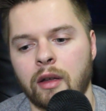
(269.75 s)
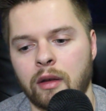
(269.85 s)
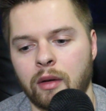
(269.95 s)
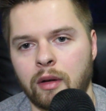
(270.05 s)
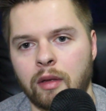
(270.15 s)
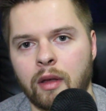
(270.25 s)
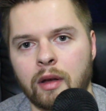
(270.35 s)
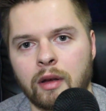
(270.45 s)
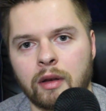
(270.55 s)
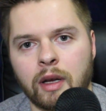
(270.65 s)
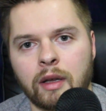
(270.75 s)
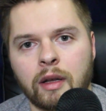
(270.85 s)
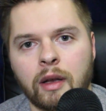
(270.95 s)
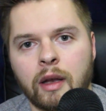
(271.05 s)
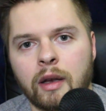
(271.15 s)
during the
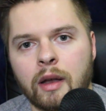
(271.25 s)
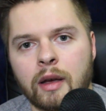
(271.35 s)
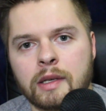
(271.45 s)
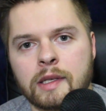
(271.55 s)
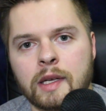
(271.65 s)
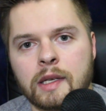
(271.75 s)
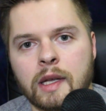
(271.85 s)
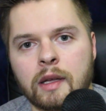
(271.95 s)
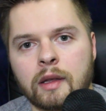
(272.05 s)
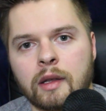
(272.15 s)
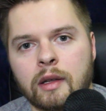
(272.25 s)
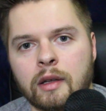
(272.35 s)
1989 season.